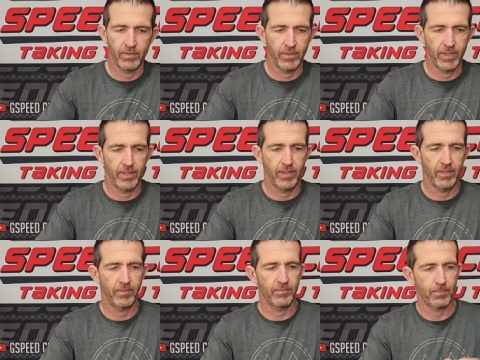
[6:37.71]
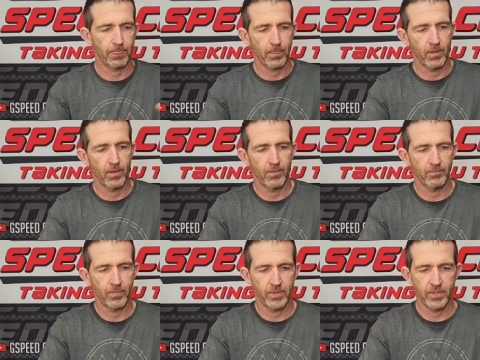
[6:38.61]
link kit.
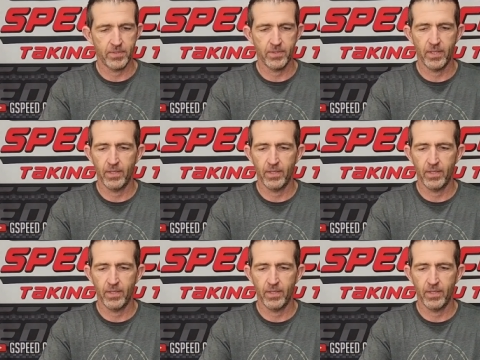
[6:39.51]
But this